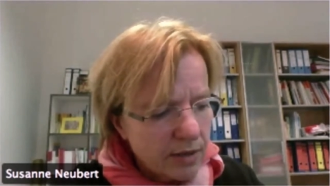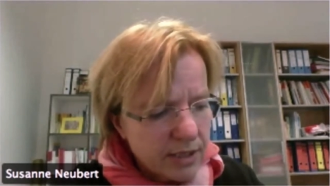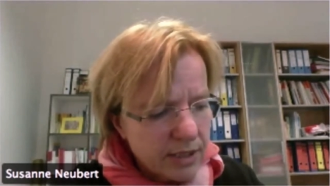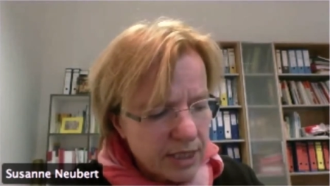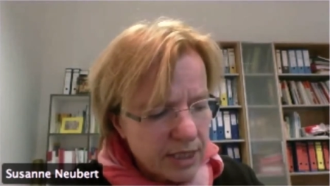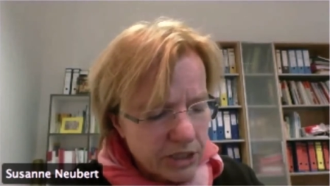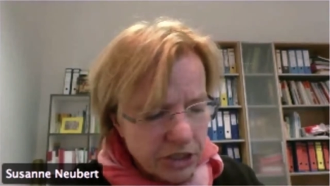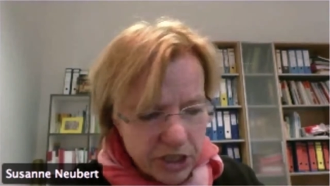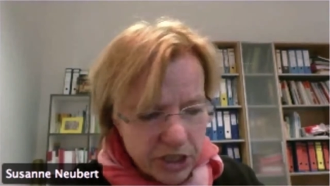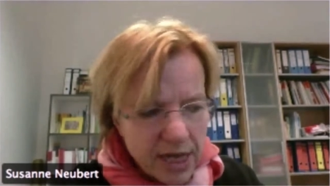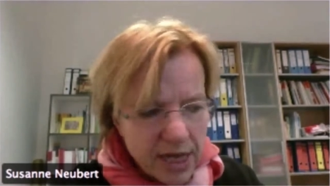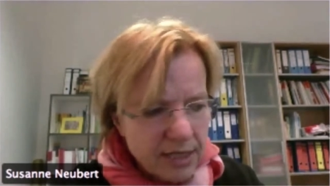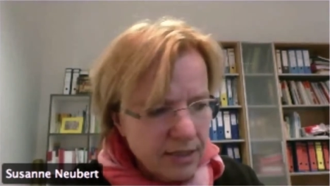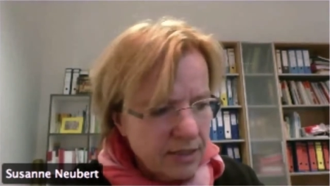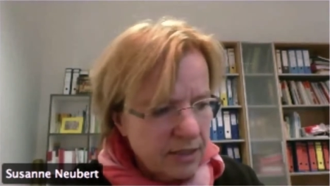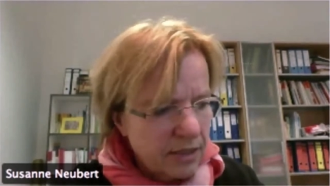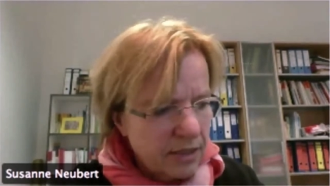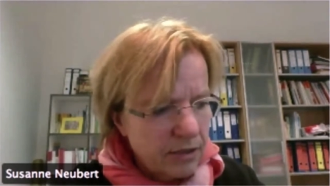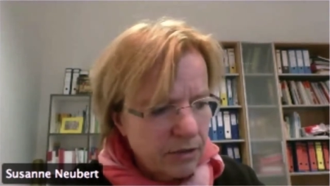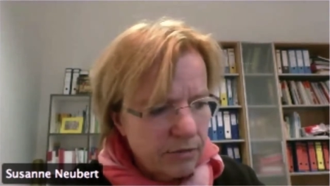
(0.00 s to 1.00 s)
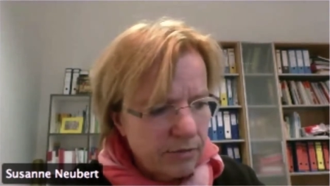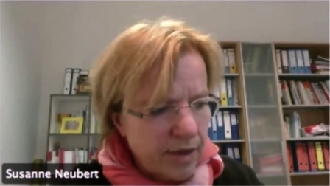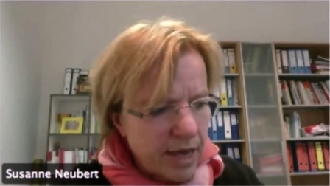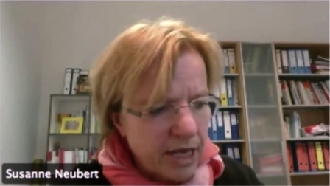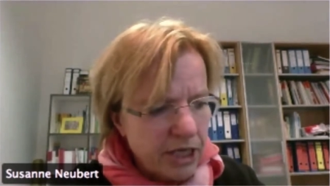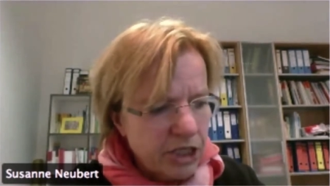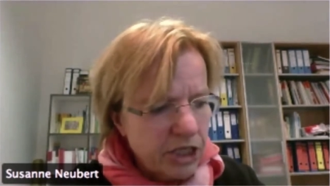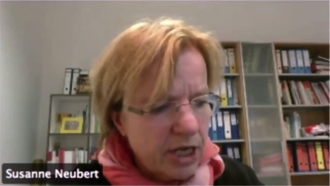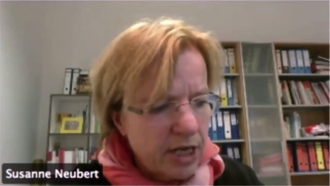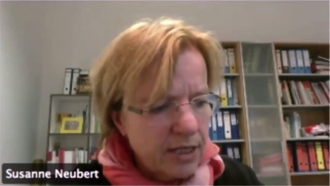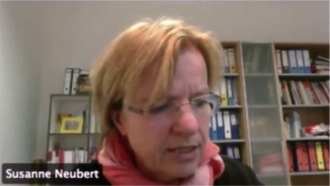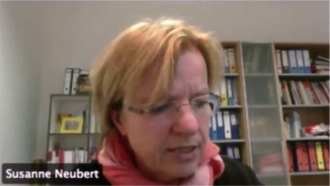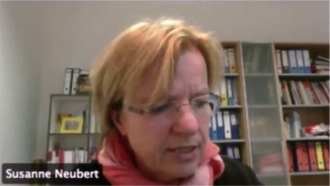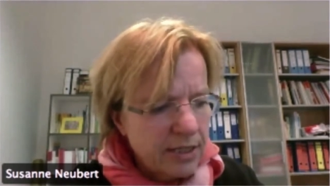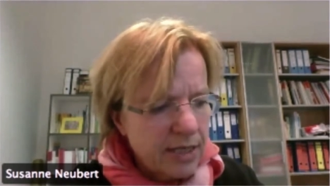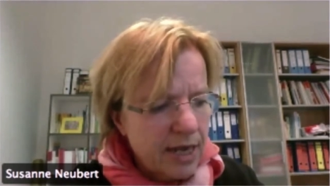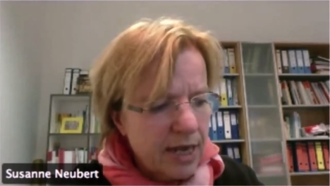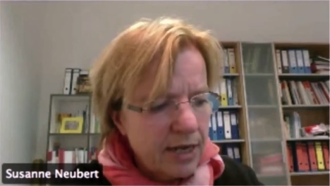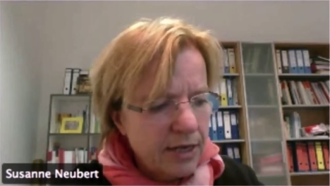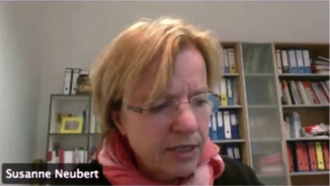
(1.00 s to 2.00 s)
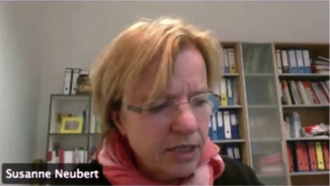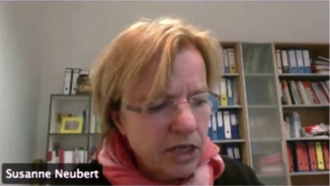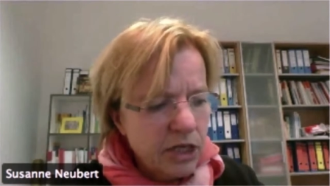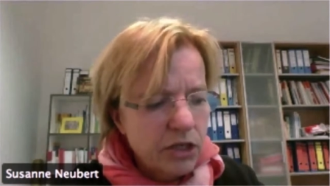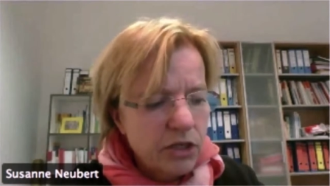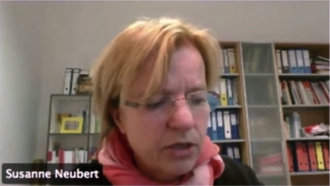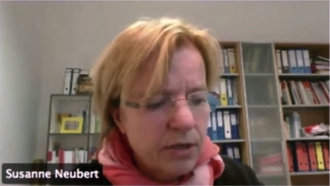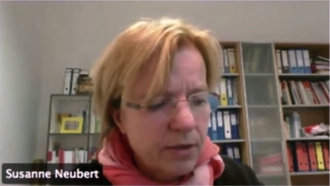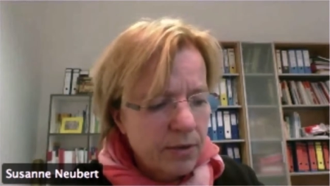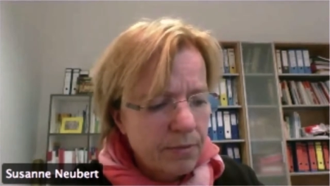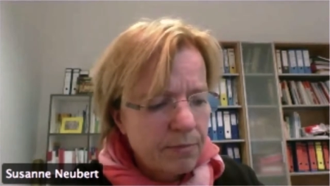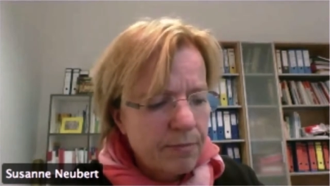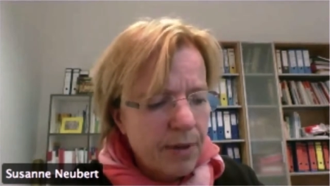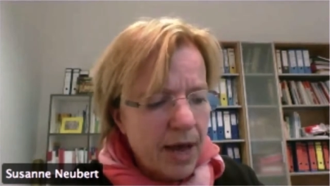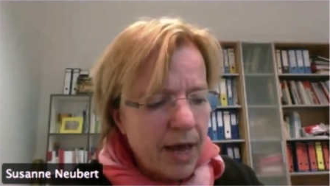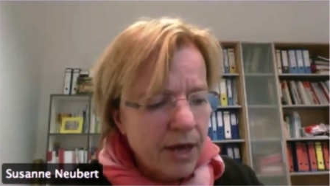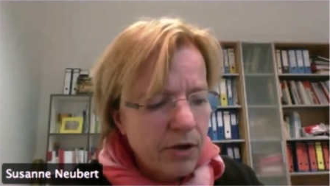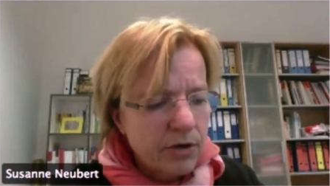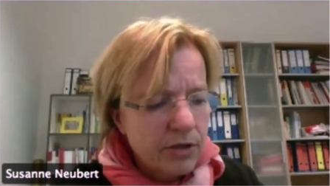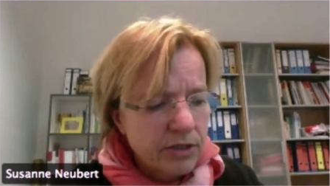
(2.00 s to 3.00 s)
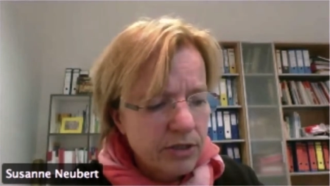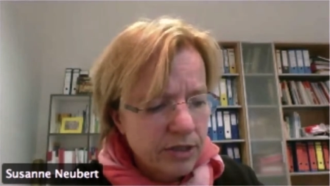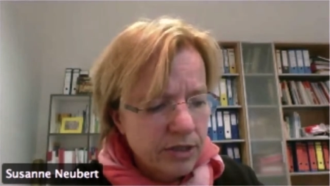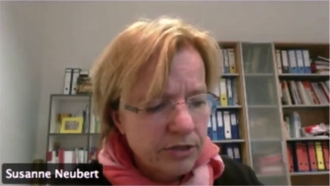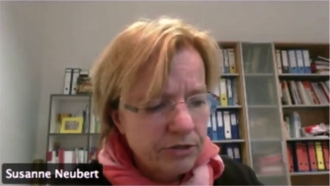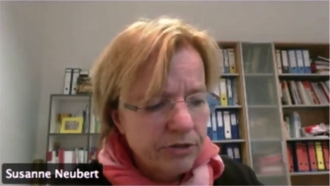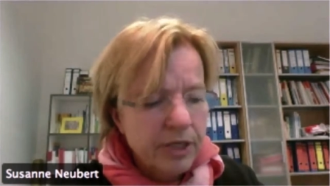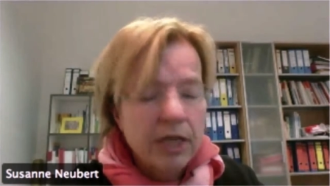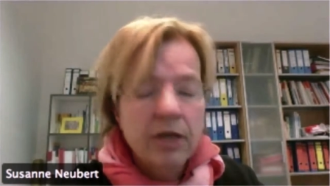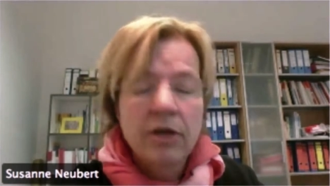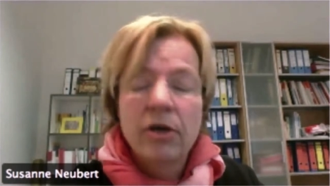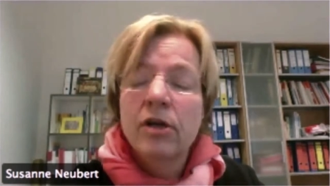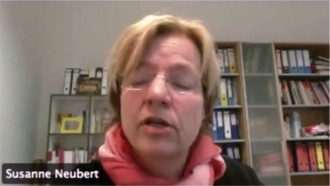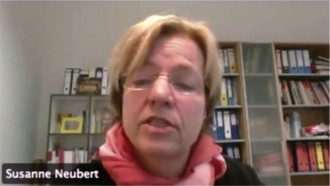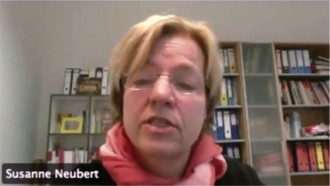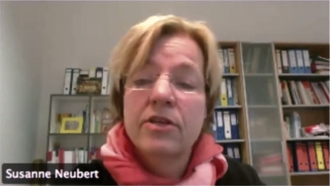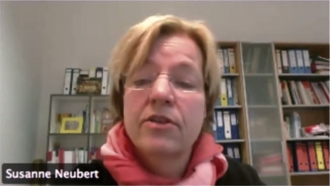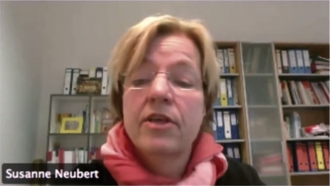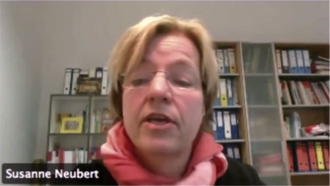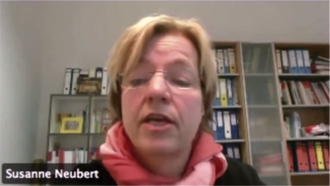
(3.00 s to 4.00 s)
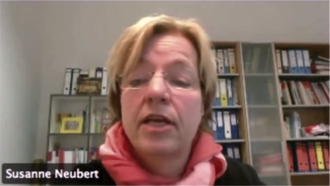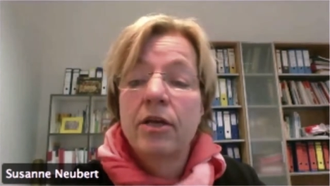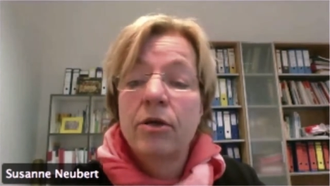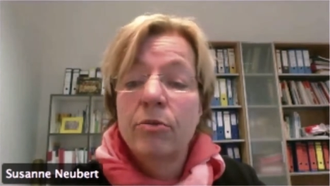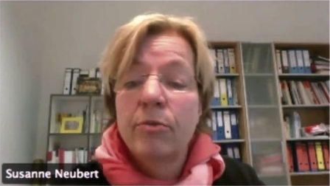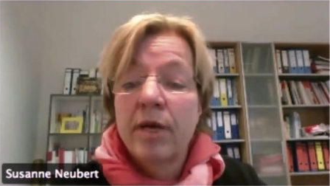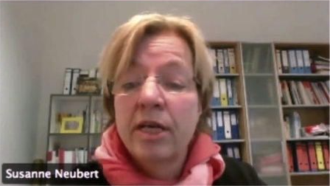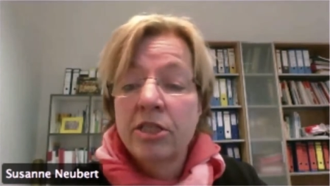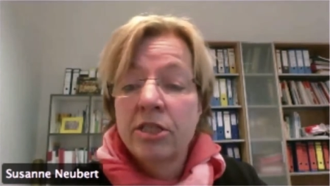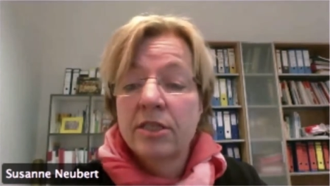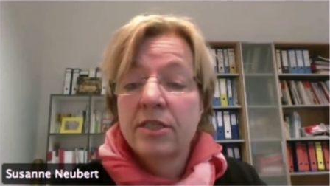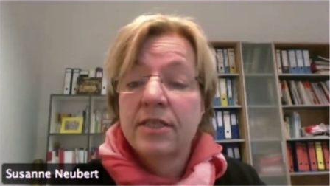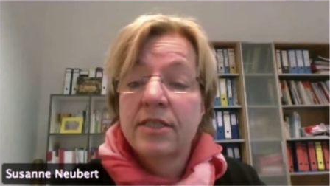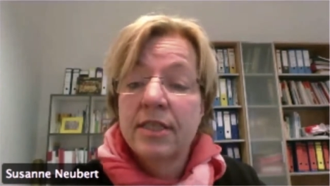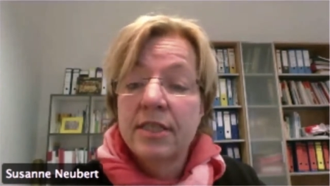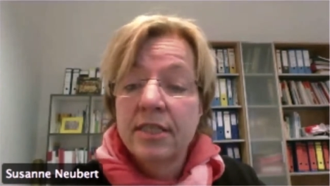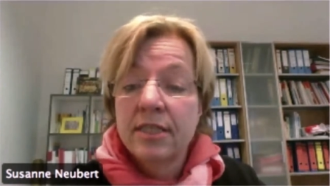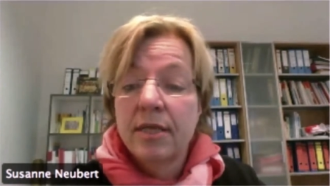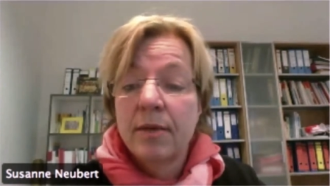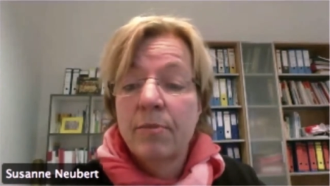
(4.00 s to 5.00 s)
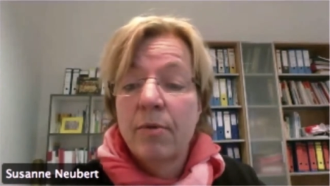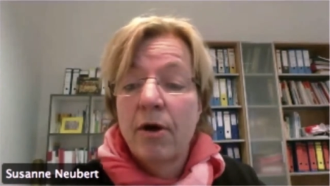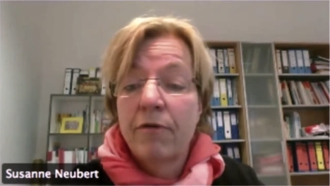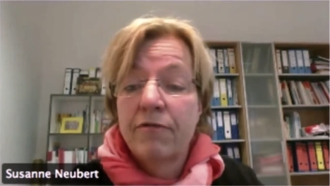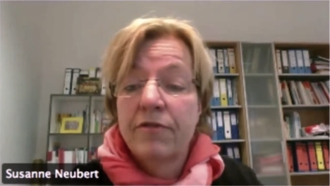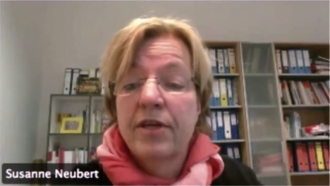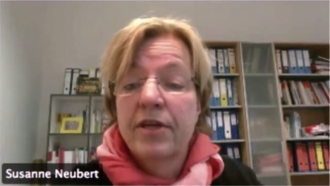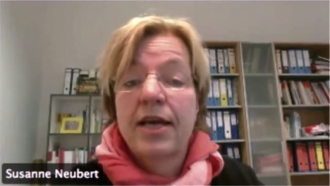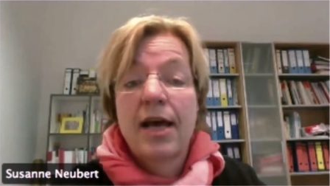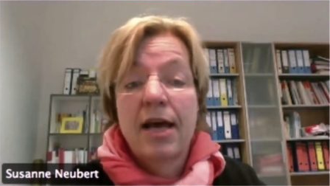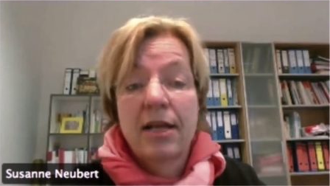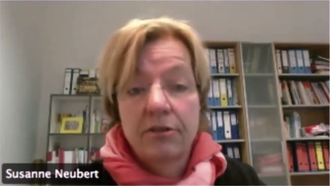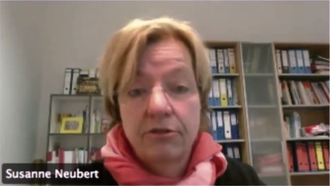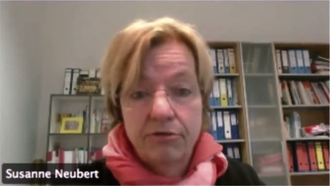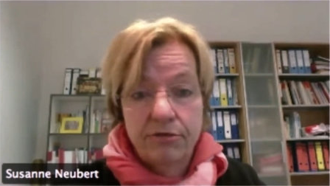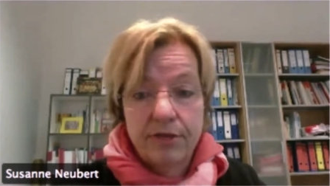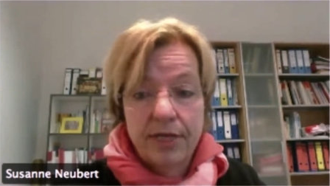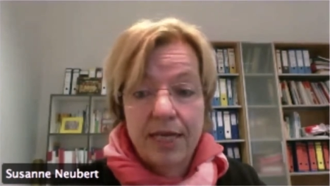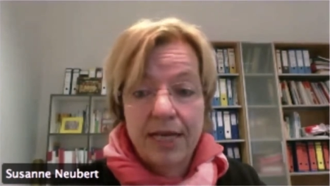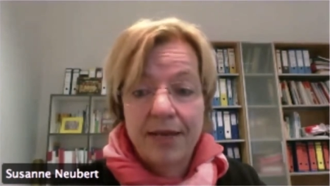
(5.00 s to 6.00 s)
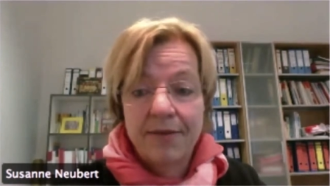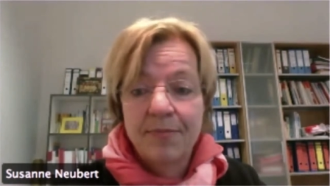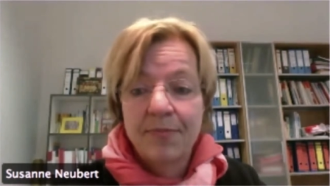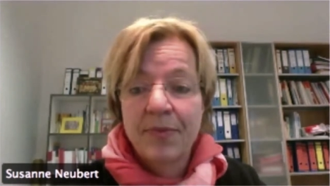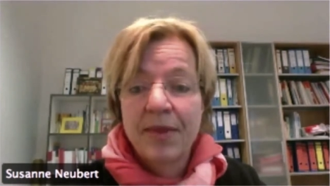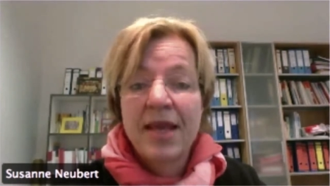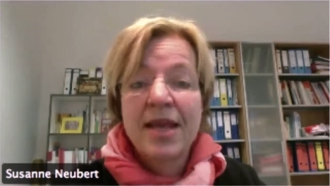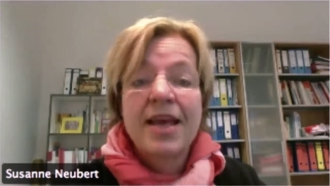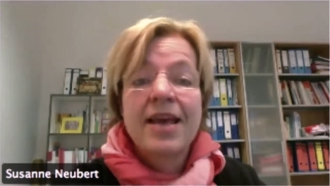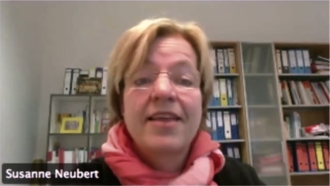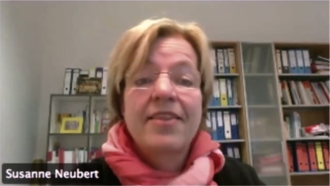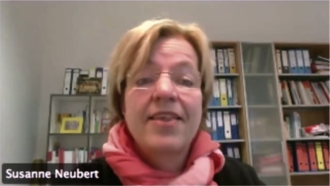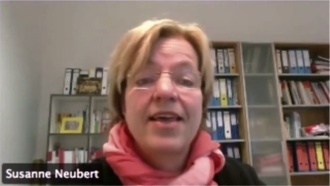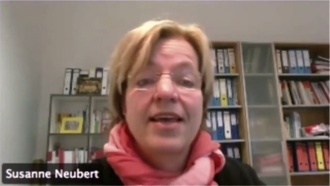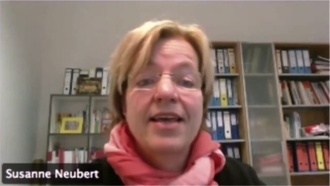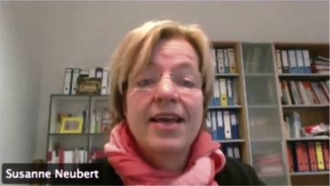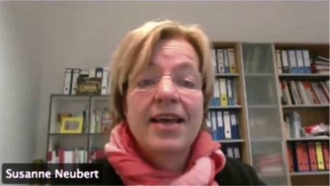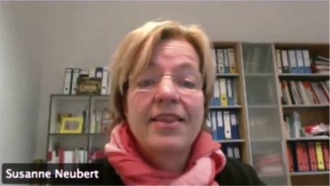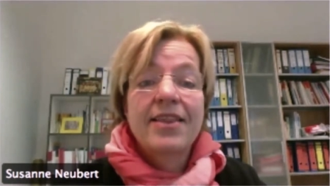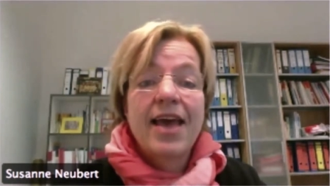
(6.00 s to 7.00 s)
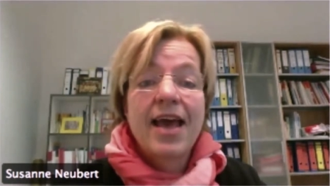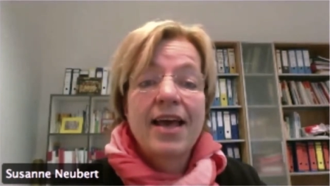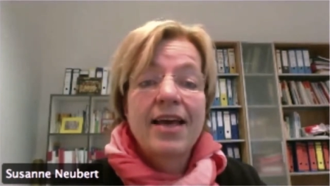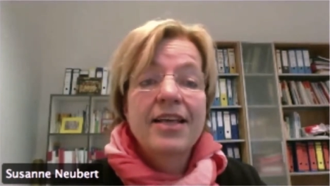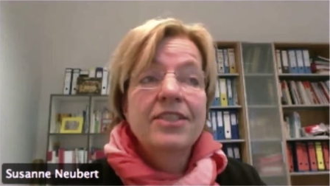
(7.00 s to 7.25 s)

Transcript: suggest innovations, and by considering also the innovation system of the country. There